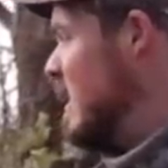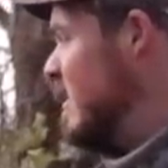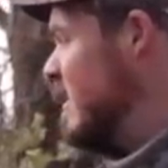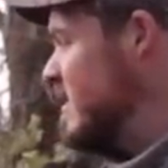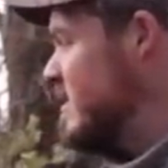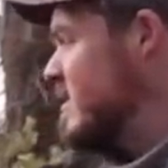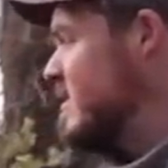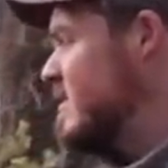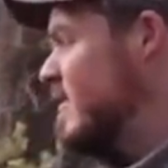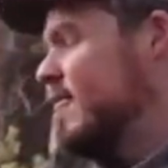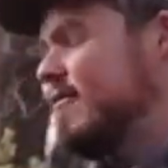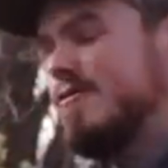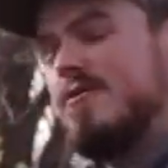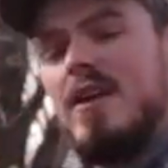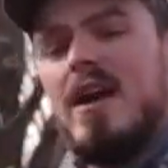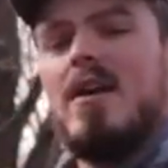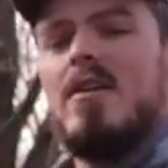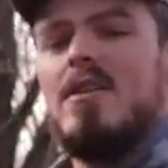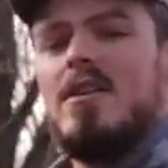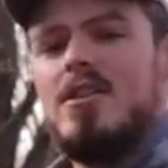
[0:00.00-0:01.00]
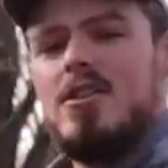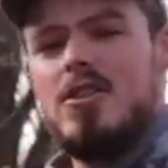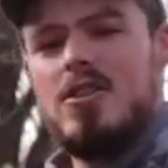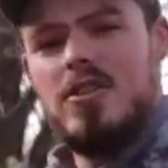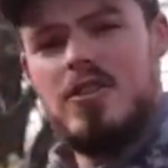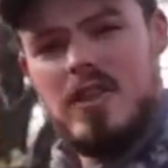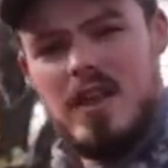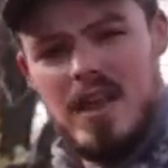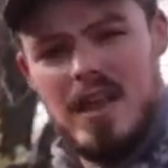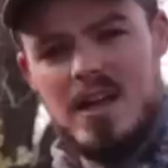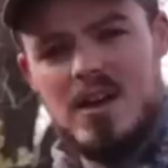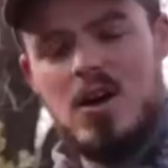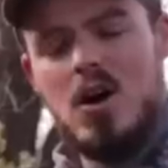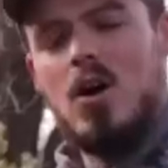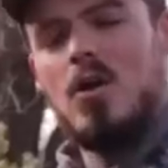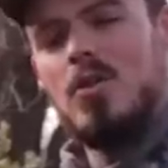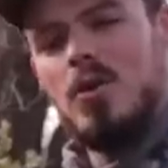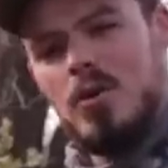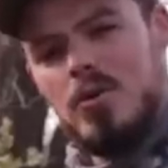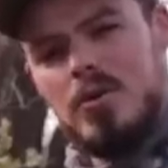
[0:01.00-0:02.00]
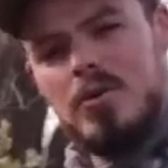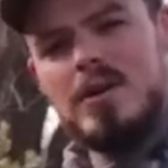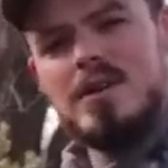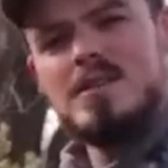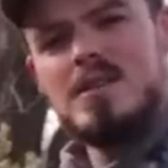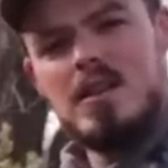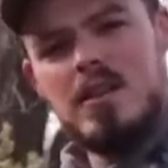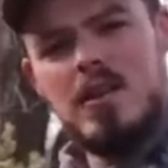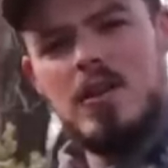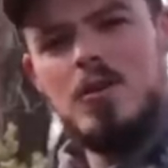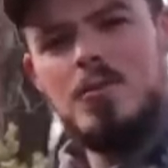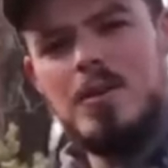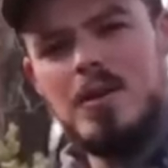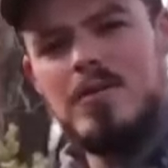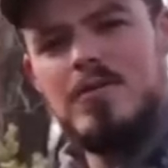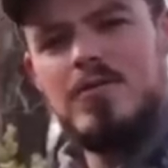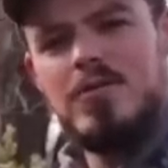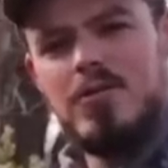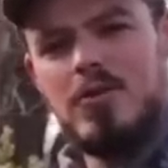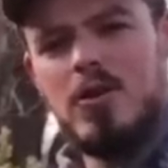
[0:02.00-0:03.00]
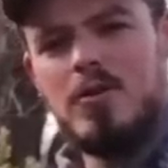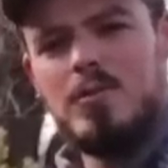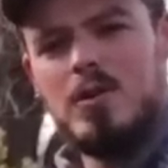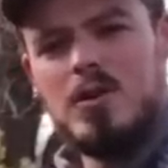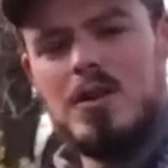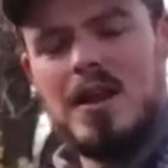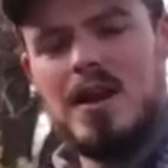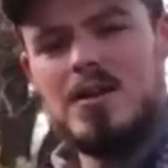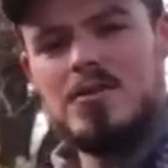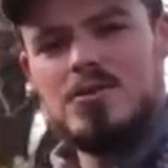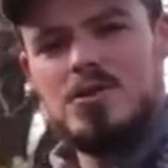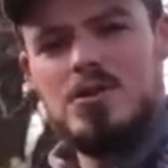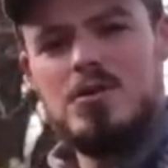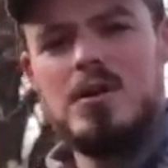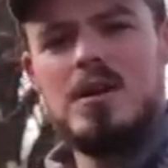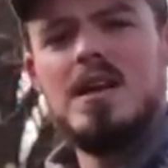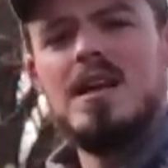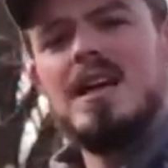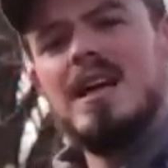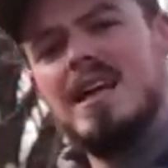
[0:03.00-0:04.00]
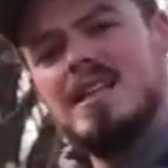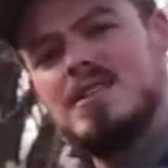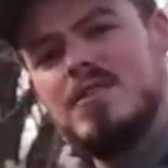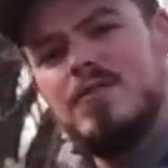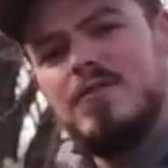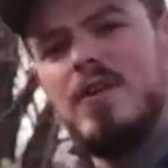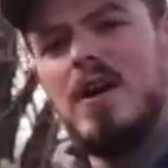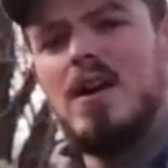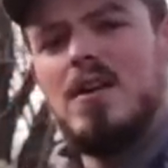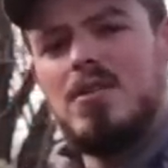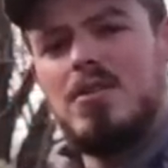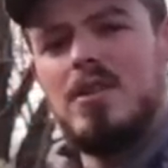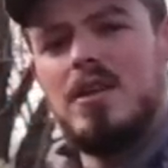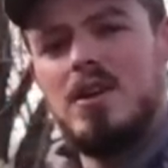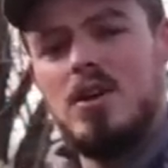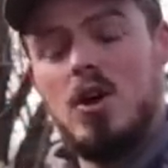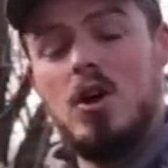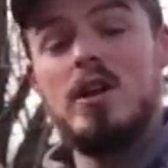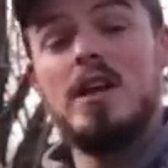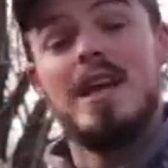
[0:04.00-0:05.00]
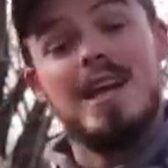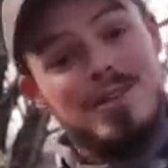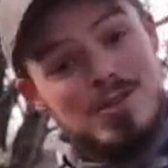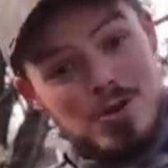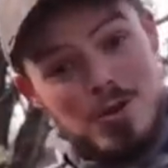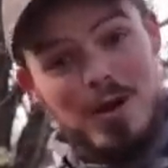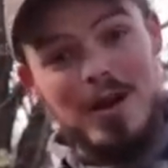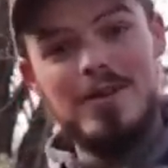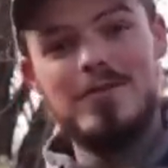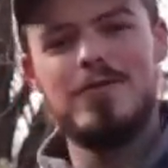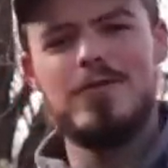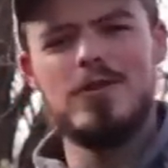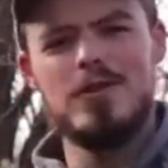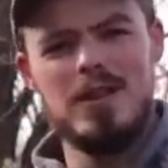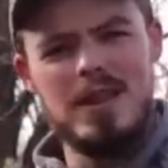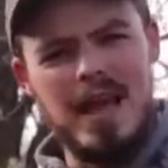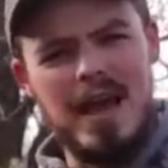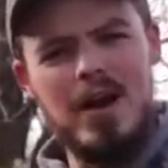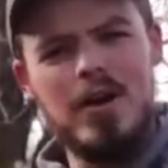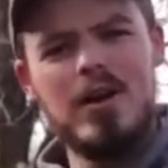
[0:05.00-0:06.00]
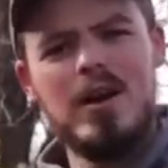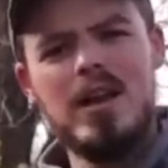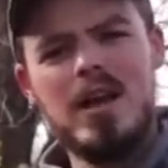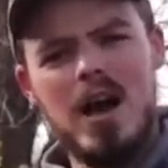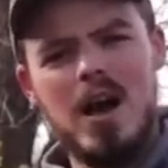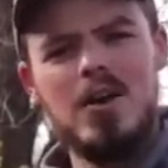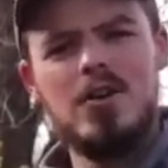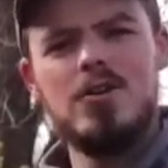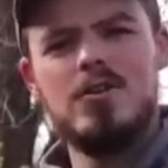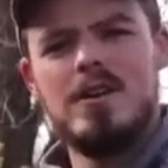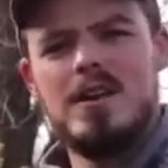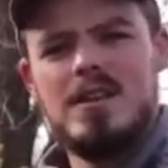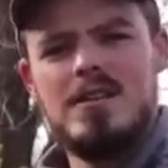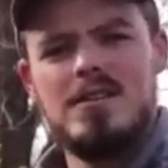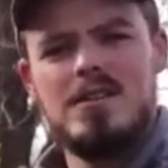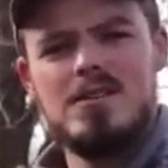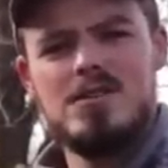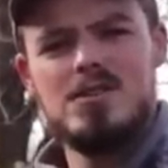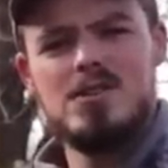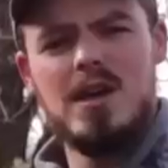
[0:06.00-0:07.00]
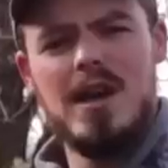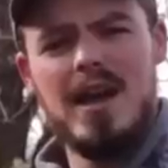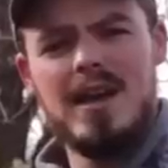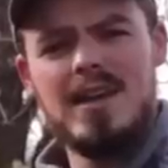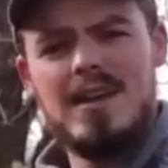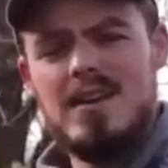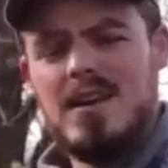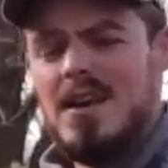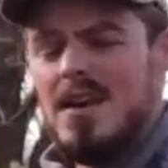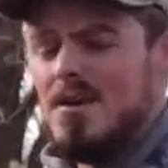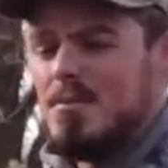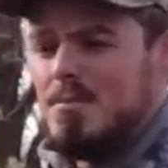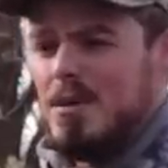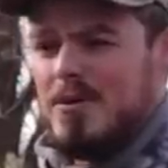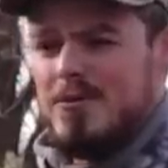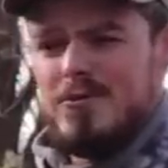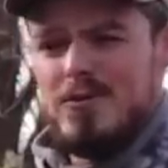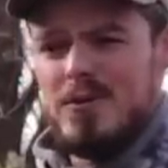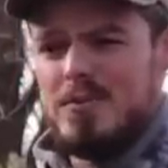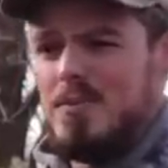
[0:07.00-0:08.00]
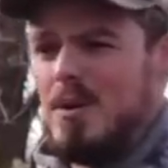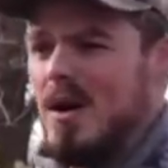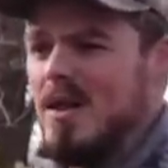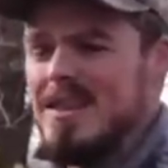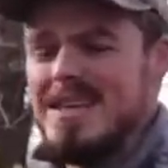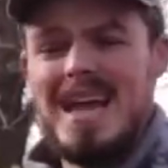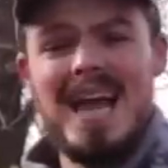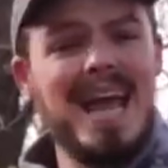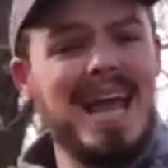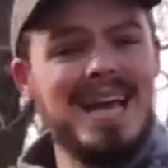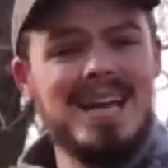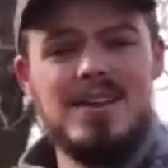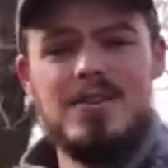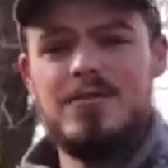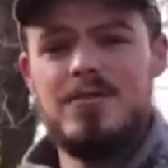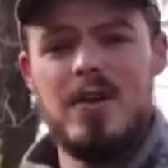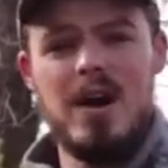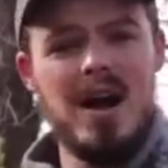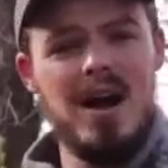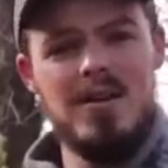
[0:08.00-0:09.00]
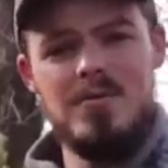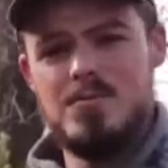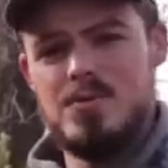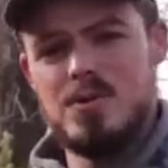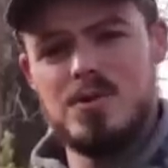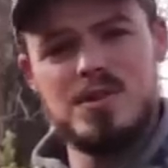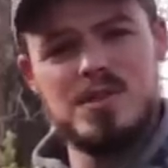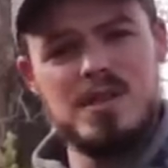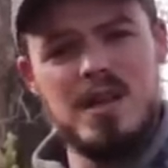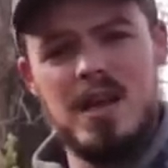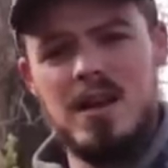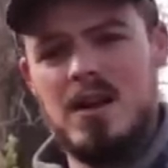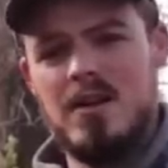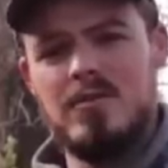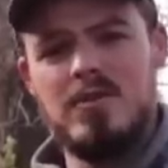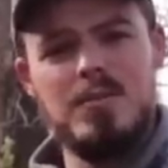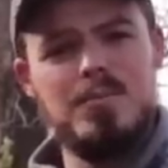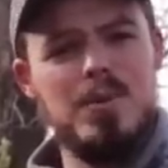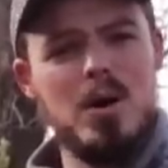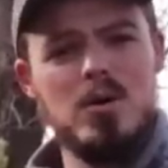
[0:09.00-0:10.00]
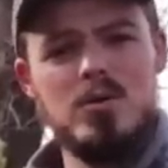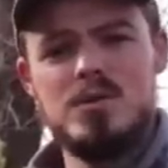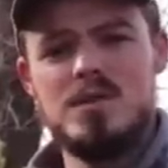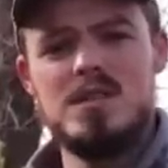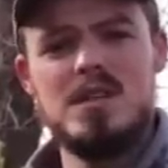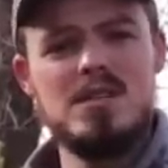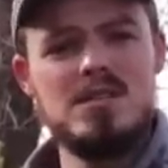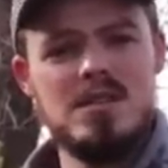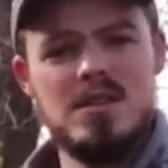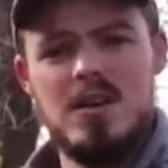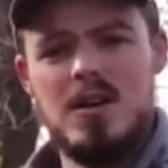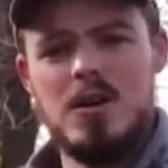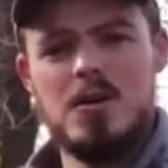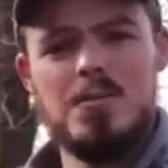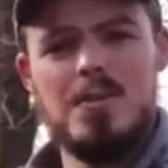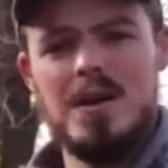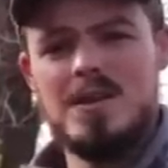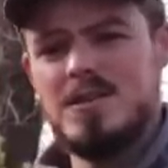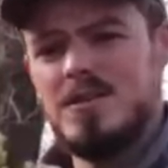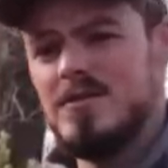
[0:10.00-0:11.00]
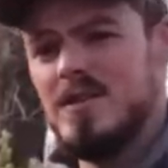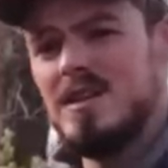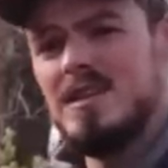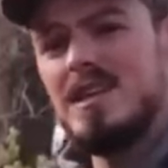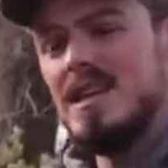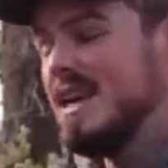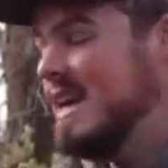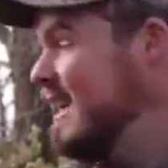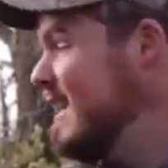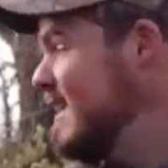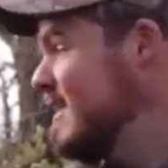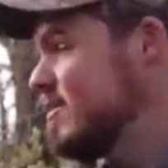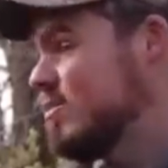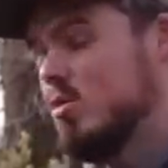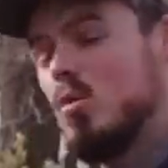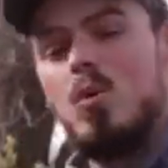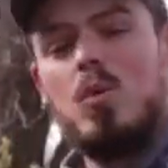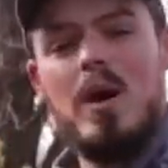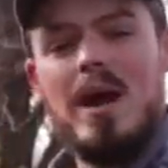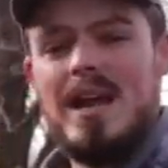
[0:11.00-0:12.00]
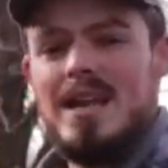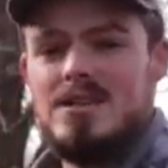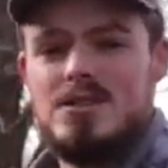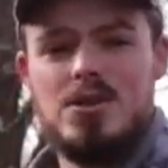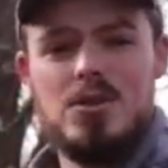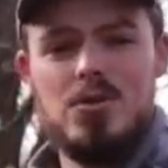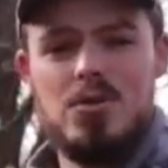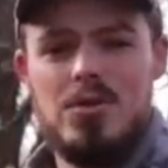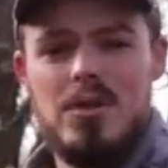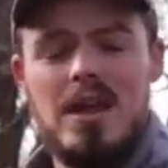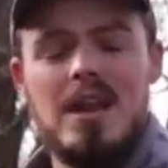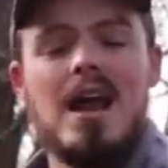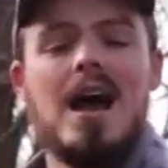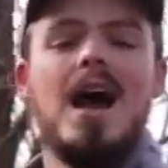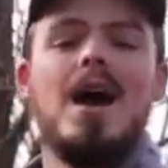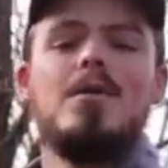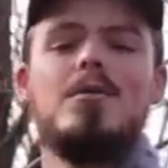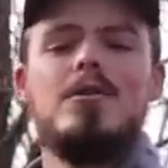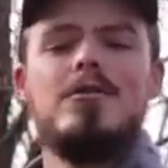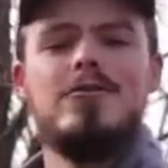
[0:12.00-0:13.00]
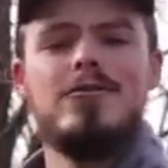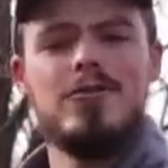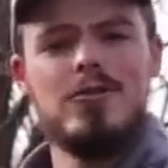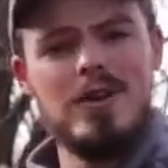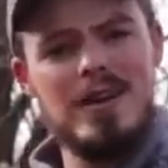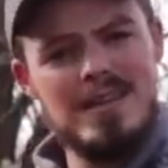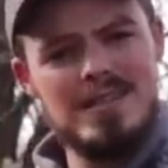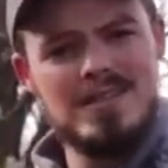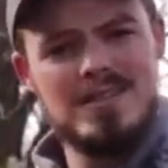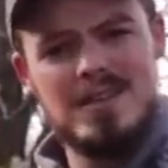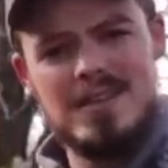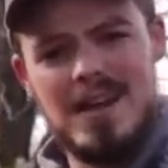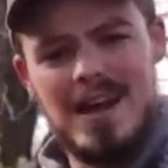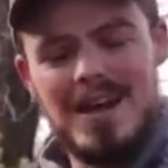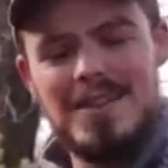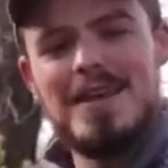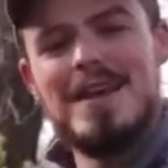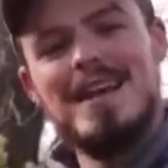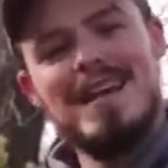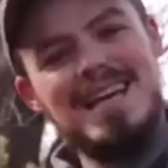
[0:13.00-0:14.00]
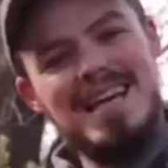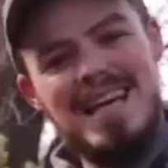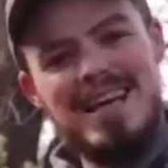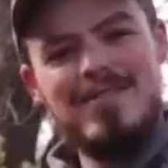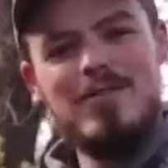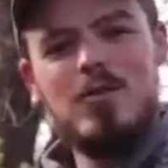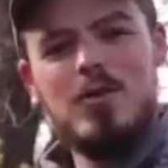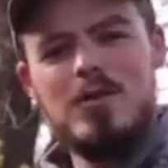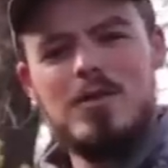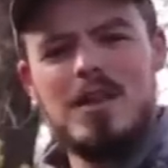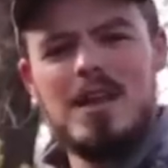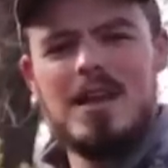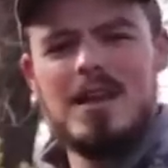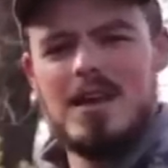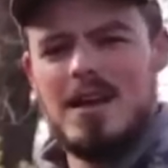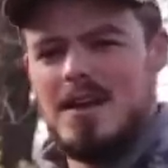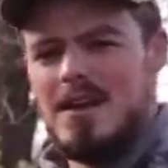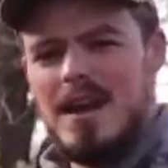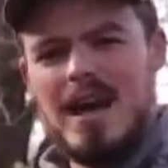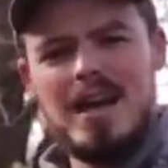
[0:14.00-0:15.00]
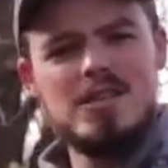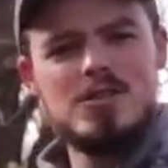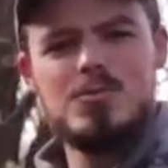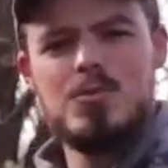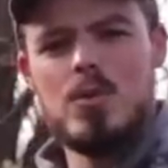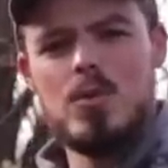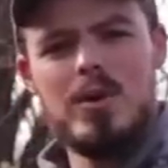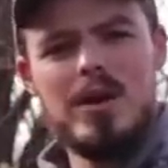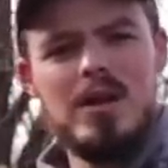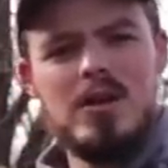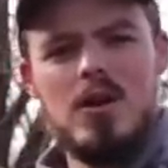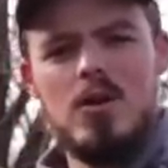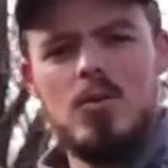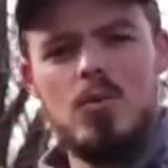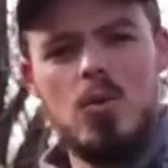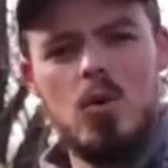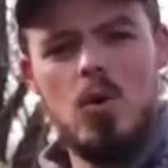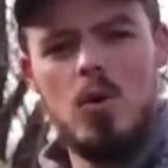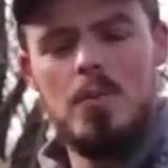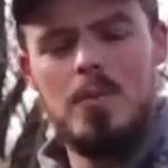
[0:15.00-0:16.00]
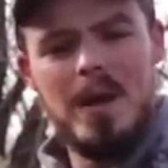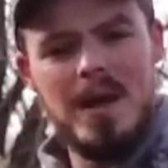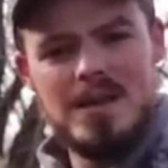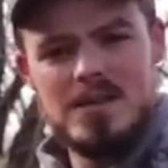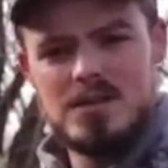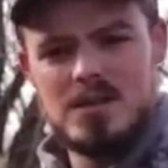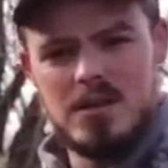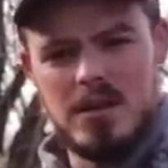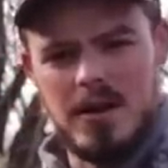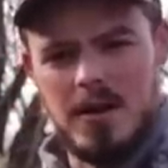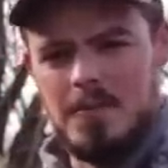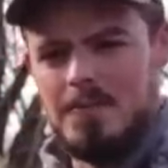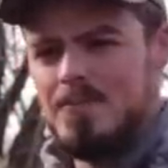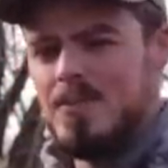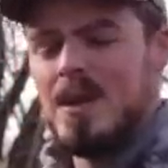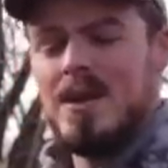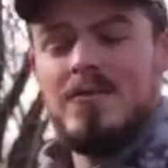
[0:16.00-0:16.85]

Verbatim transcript: This is a very thin, although there is a little bit of thermal layer to it, it's a very thin hoodie. It's great for layering underneath this jacket, but for probably 85% of the bow season here in Pennsylvania, it is way too thin. I would freeze to death, even with like a nice merino wool base layer.